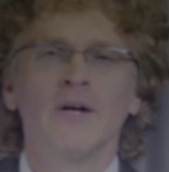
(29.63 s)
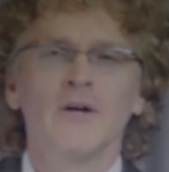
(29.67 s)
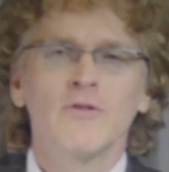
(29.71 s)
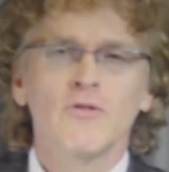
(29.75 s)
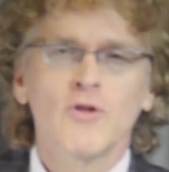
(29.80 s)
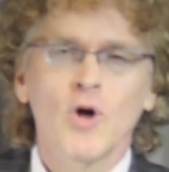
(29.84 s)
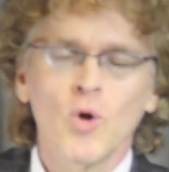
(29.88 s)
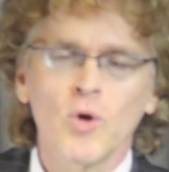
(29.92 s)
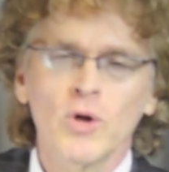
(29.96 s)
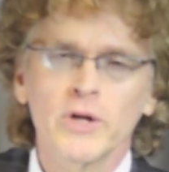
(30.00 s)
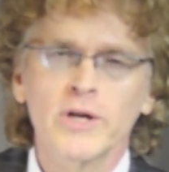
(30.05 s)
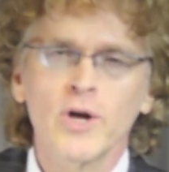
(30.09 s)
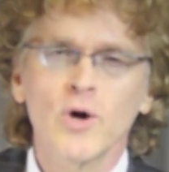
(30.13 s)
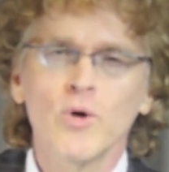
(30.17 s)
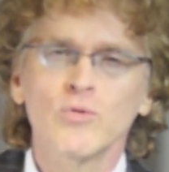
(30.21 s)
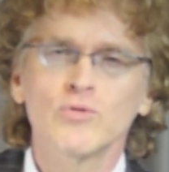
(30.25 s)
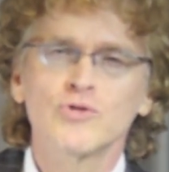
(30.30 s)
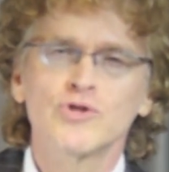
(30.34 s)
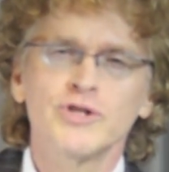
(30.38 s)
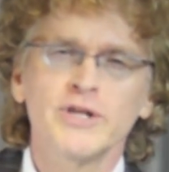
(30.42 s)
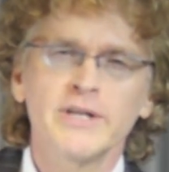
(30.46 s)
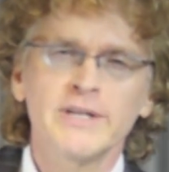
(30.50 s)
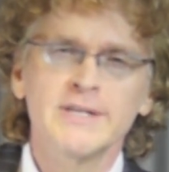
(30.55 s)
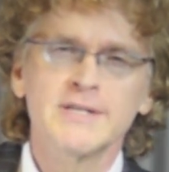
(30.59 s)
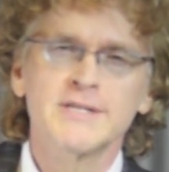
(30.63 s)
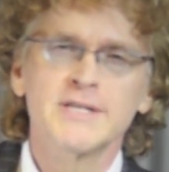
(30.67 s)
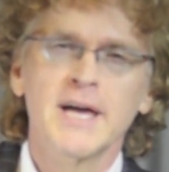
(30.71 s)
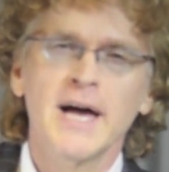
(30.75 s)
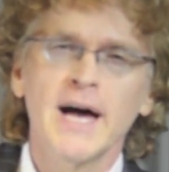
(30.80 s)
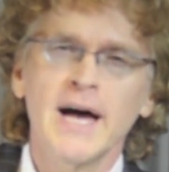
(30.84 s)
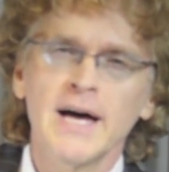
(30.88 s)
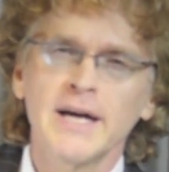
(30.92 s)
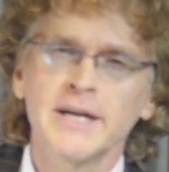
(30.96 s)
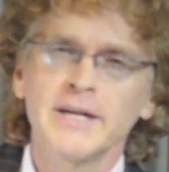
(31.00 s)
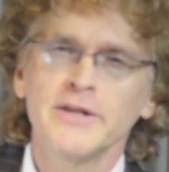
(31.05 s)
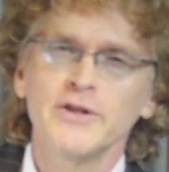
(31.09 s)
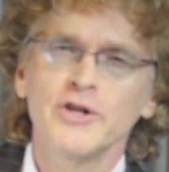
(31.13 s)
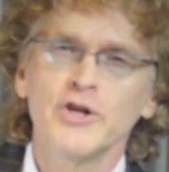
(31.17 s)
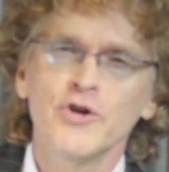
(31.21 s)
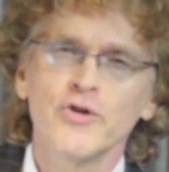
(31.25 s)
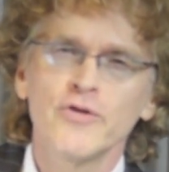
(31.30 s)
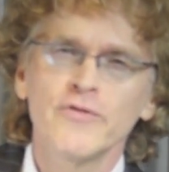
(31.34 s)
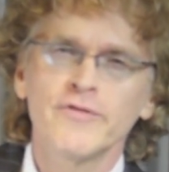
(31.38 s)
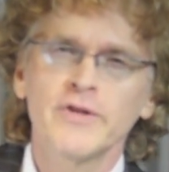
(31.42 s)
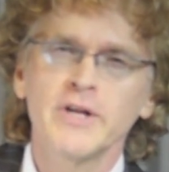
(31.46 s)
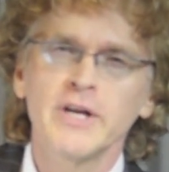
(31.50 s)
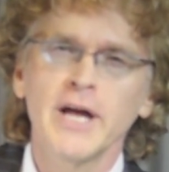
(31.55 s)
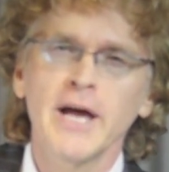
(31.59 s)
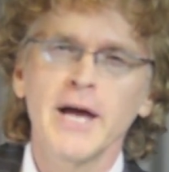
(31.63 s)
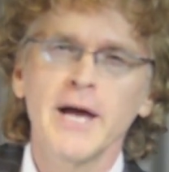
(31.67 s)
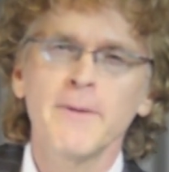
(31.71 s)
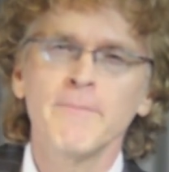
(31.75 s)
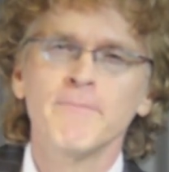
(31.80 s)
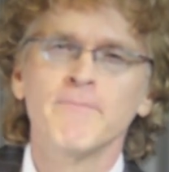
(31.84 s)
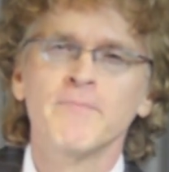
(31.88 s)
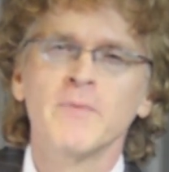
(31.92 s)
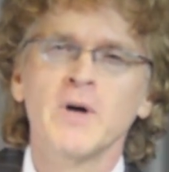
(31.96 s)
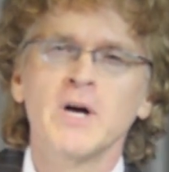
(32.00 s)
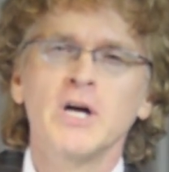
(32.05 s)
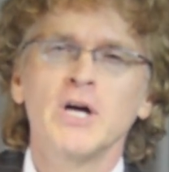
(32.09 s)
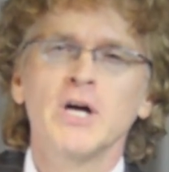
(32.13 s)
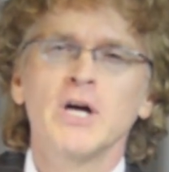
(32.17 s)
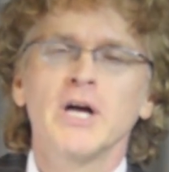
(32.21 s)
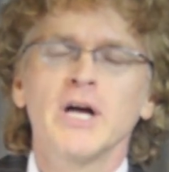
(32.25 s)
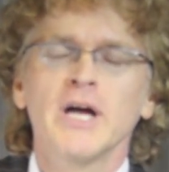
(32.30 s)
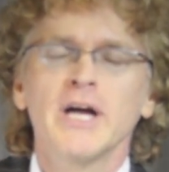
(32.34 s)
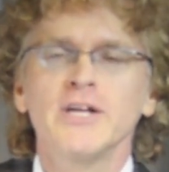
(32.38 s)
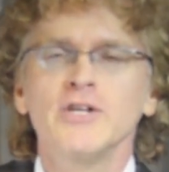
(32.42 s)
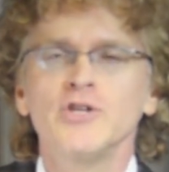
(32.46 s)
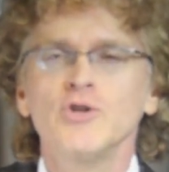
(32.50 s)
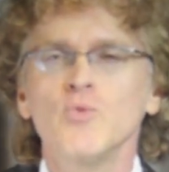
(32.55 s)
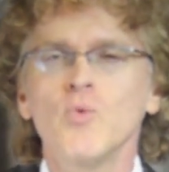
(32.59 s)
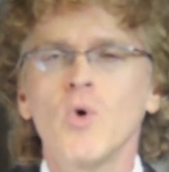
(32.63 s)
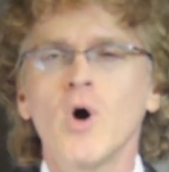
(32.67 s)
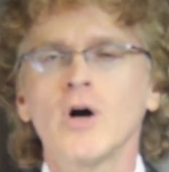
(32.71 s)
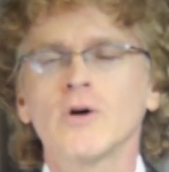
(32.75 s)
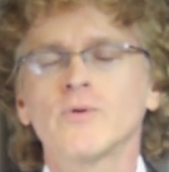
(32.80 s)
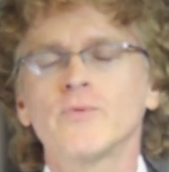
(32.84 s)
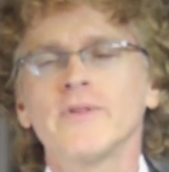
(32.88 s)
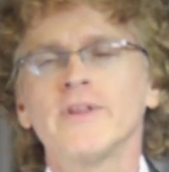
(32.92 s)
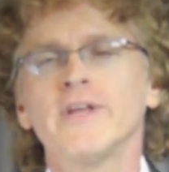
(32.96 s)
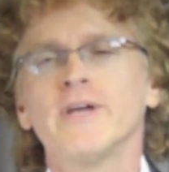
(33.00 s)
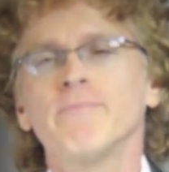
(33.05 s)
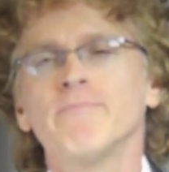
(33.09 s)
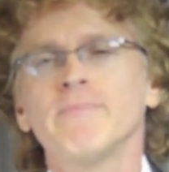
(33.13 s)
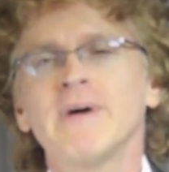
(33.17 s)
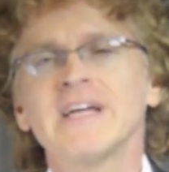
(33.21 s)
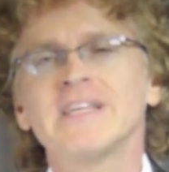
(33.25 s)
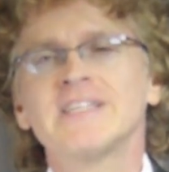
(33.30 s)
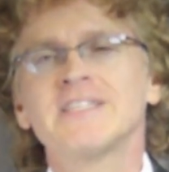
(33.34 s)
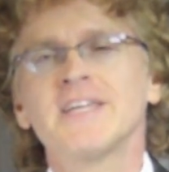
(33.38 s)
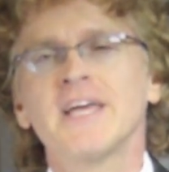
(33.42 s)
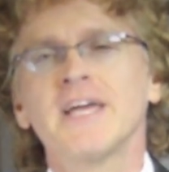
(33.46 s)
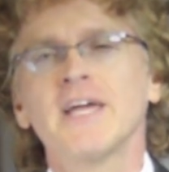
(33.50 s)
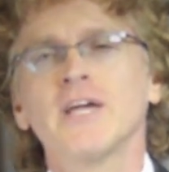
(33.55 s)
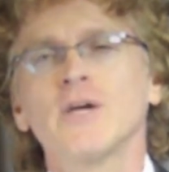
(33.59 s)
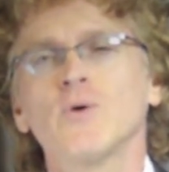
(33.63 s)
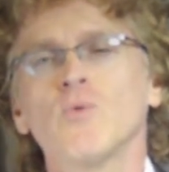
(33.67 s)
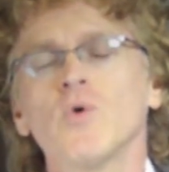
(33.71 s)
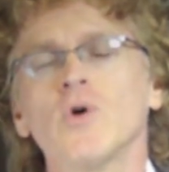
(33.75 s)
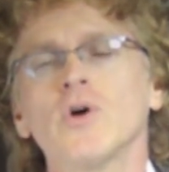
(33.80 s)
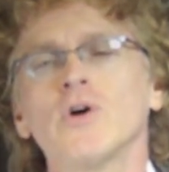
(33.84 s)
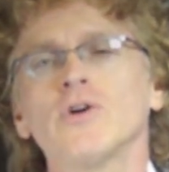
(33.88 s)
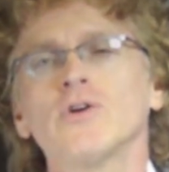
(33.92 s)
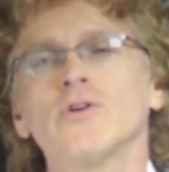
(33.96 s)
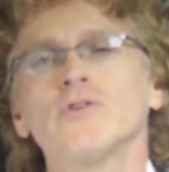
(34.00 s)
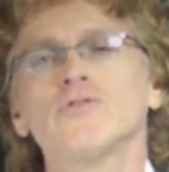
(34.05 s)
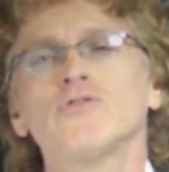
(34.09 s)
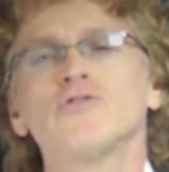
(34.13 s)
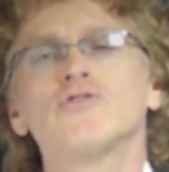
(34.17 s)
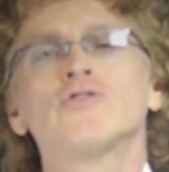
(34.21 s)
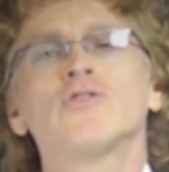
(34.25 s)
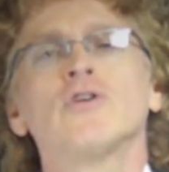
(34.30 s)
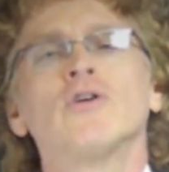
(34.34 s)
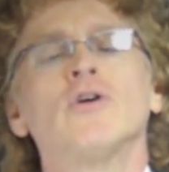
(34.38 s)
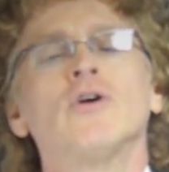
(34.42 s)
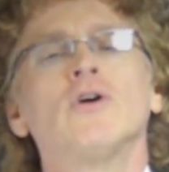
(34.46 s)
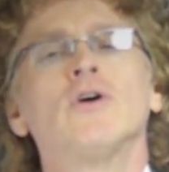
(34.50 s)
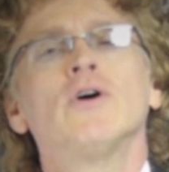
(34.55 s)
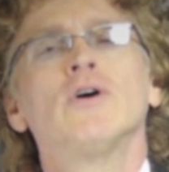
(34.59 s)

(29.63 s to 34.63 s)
The Holy Ghost is God in the earth today, and you walk with Him by saying words.